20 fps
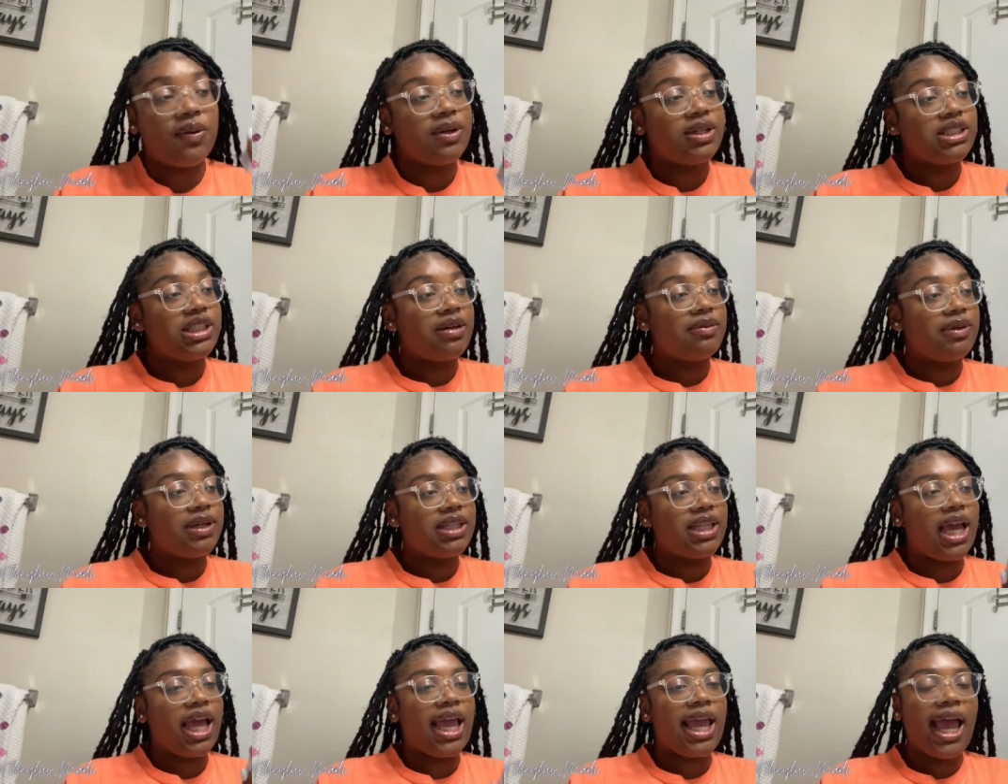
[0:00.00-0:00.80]
or something like
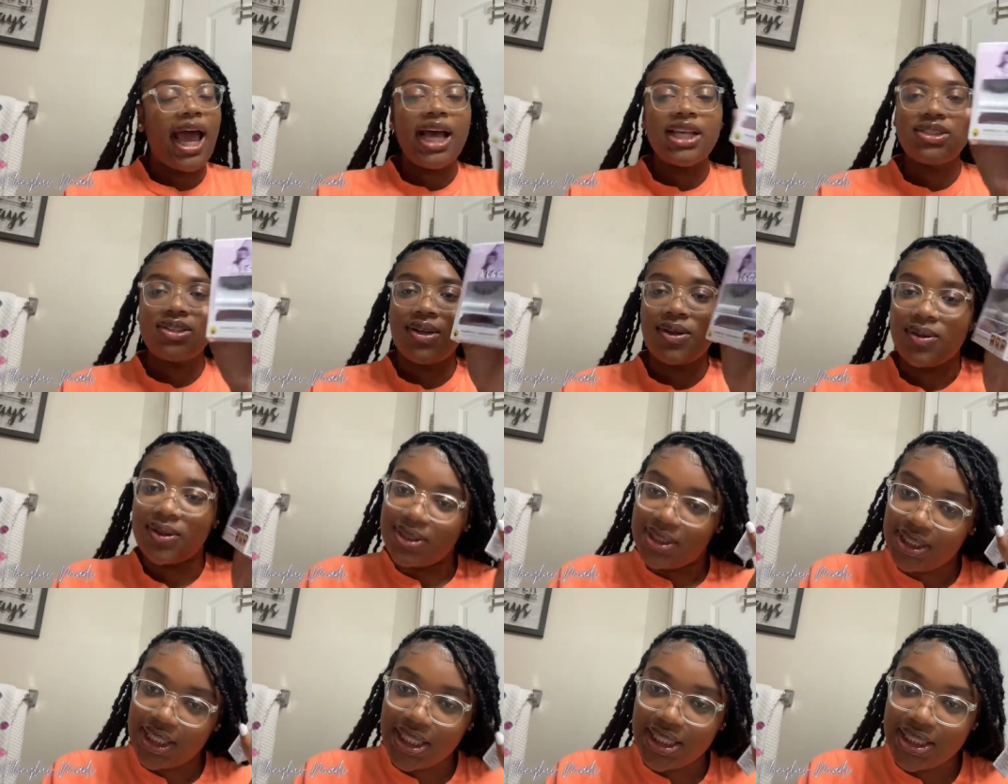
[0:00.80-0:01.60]
that i saw it on
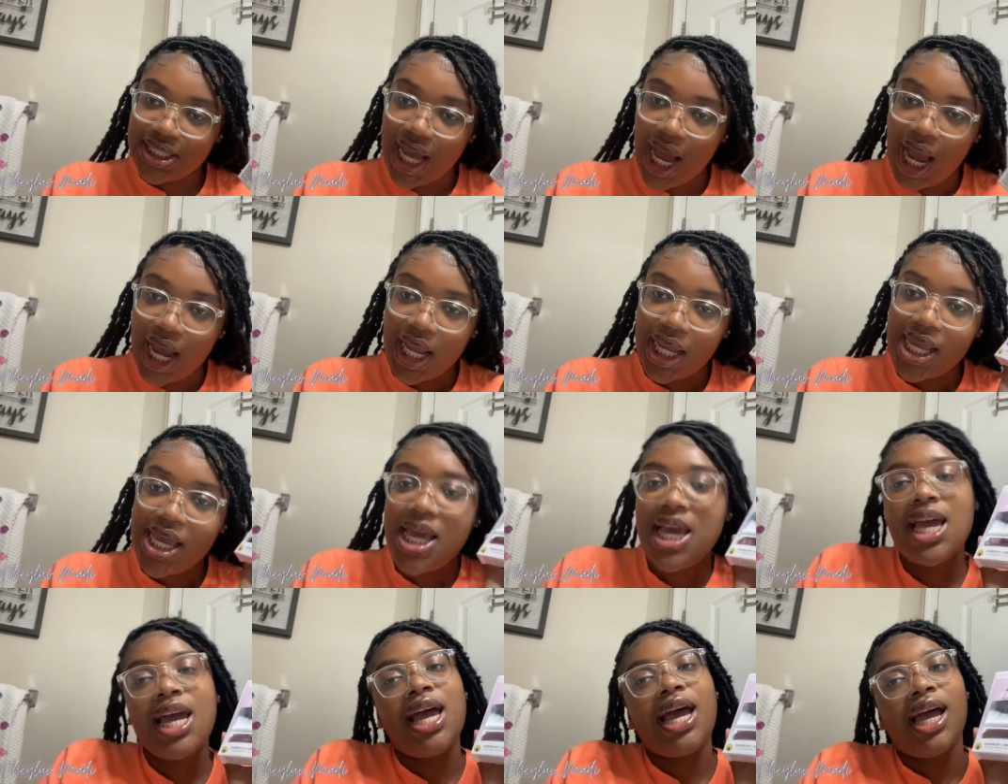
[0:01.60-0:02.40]
tiktok
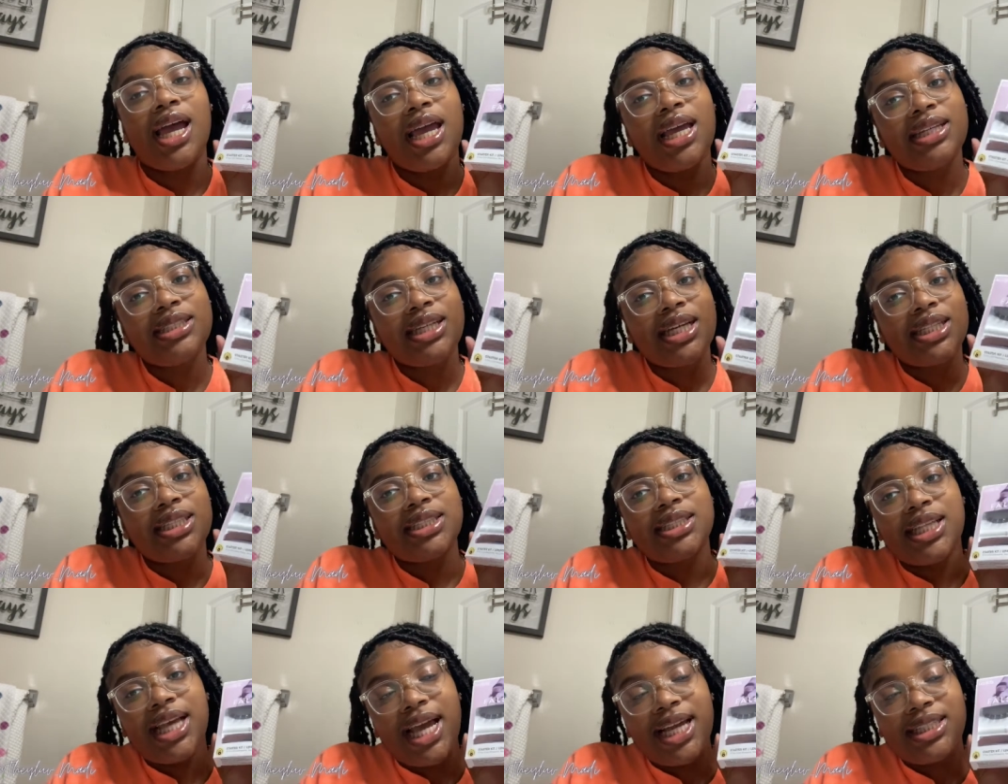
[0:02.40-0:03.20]
it's like this
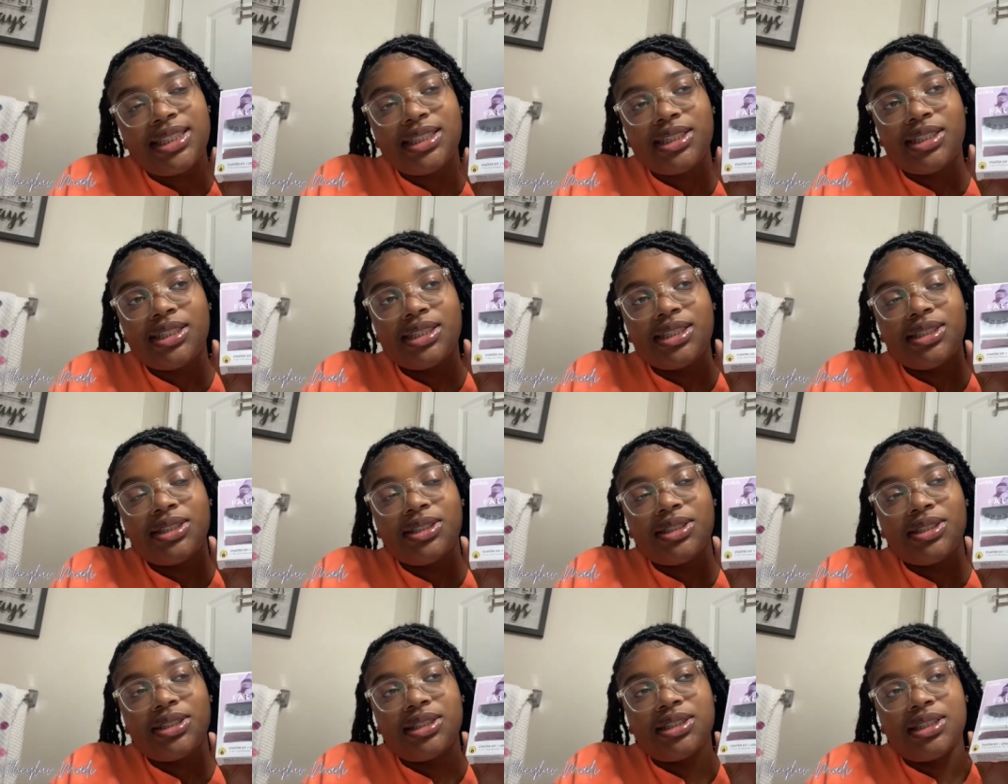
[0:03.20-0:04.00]
lash
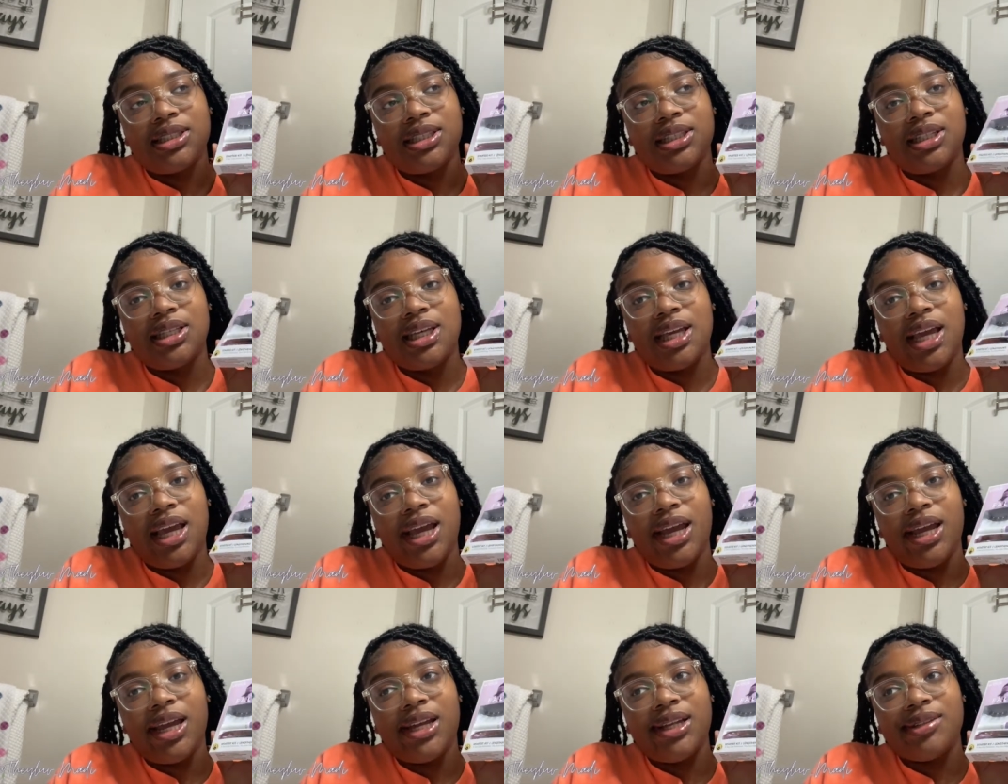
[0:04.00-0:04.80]
extension thing
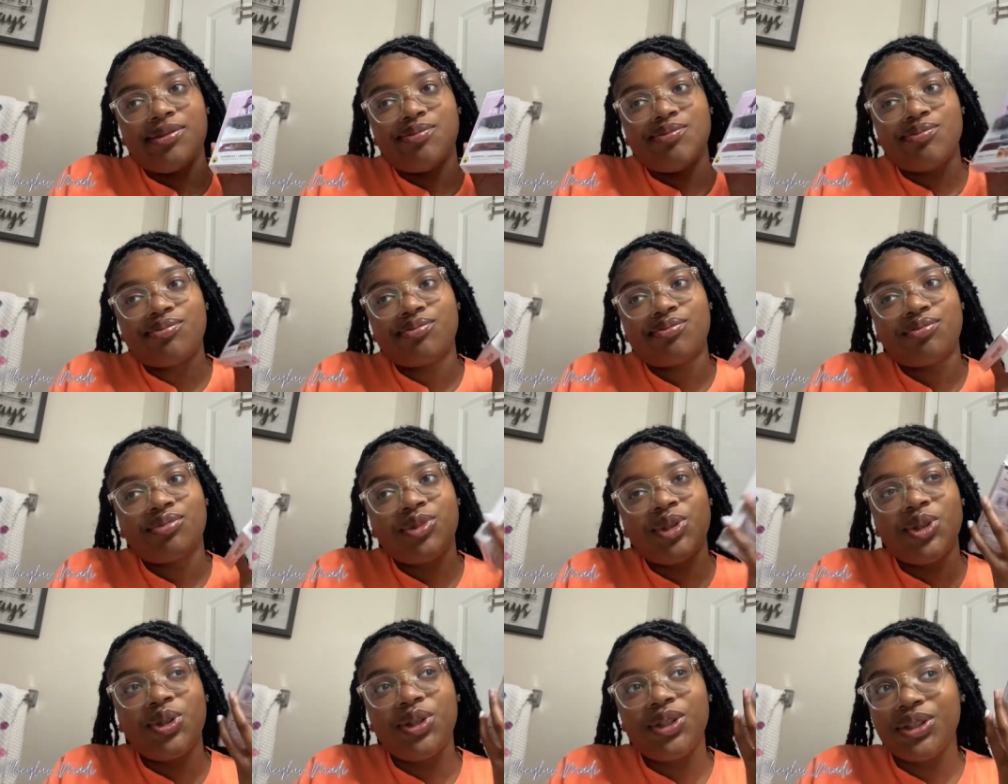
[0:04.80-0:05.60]
and
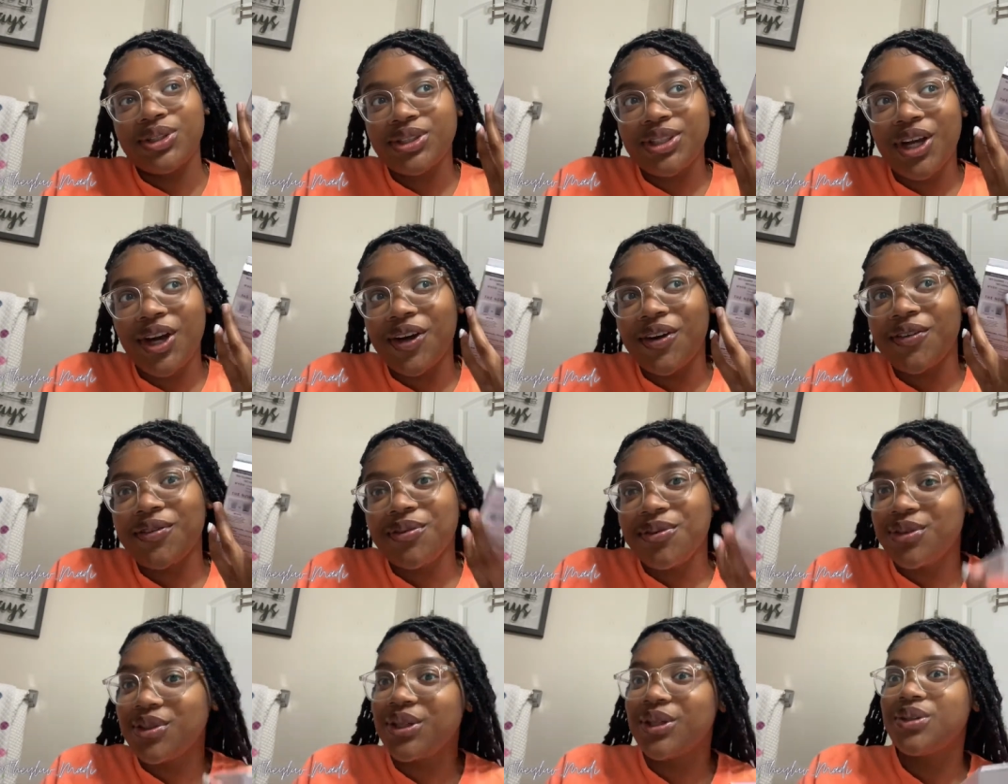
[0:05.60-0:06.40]
do it yourself
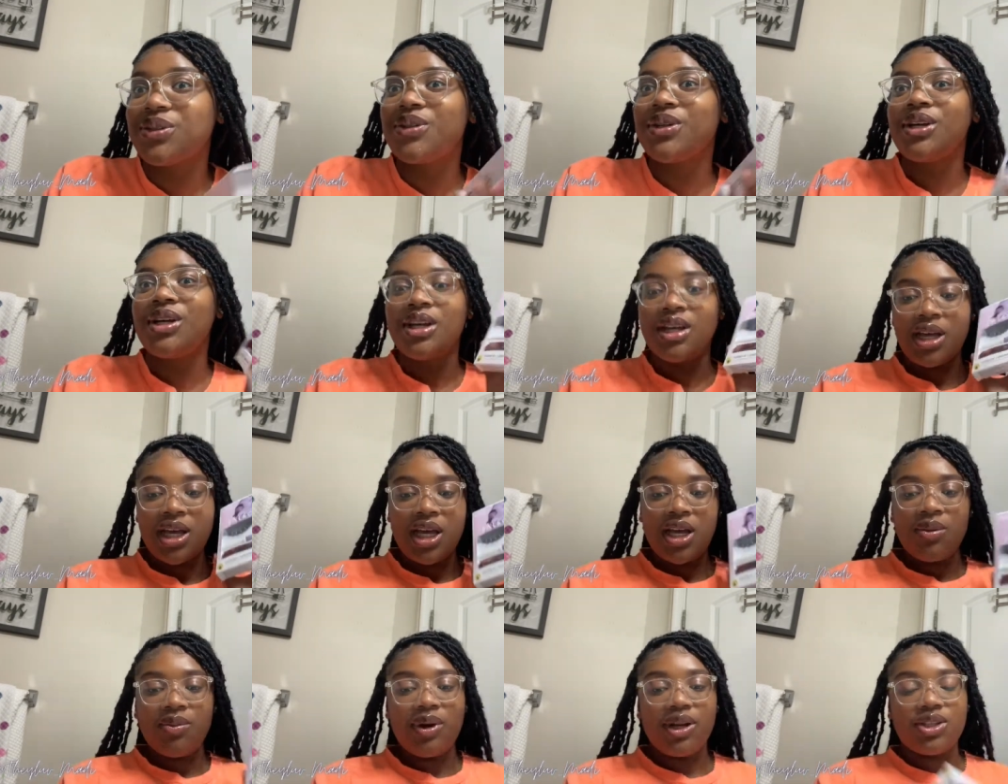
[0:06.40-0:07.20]
so
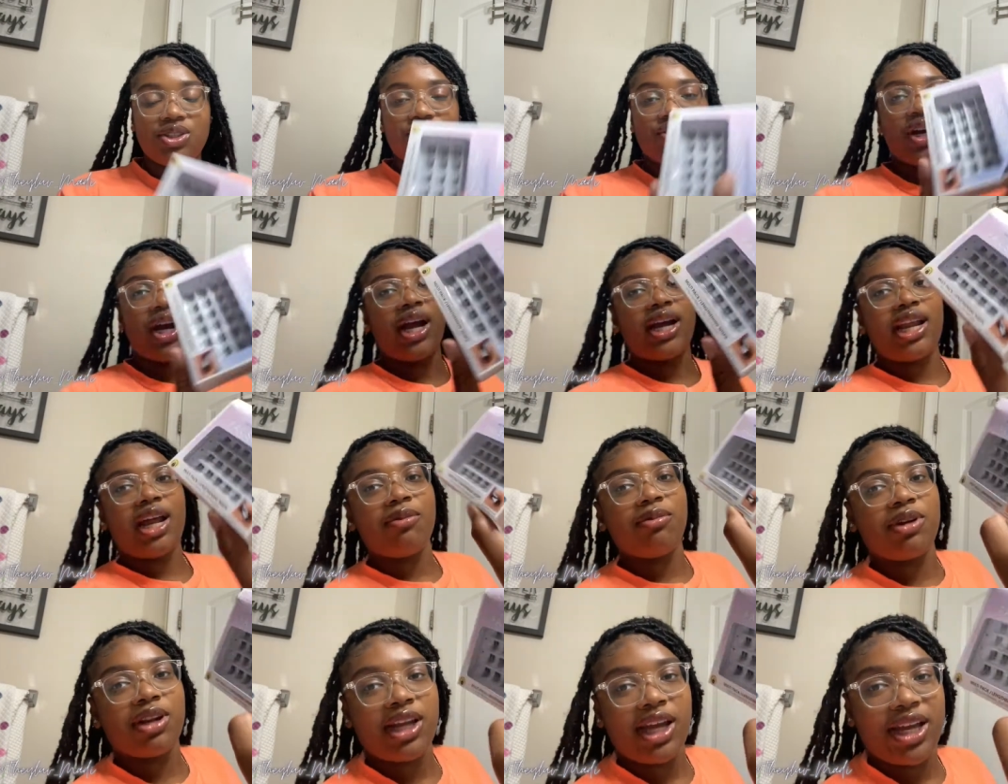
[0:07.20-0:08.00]
i'm about to try it i
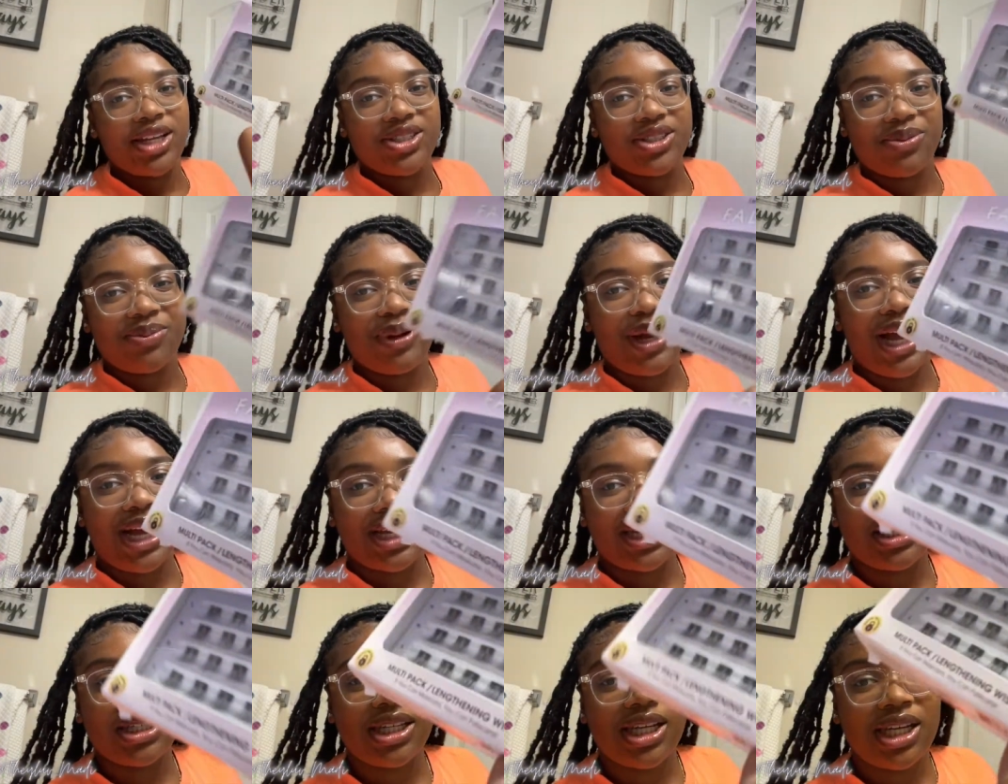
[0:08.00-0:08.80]
brought an extra pack
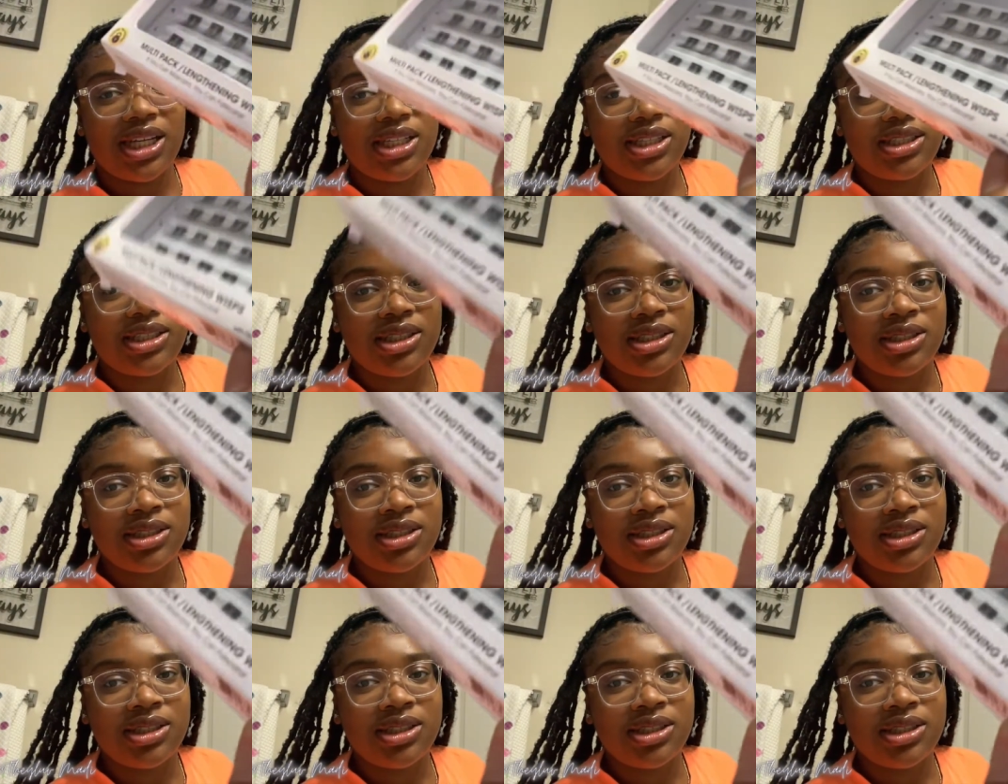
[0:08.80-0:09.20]
in case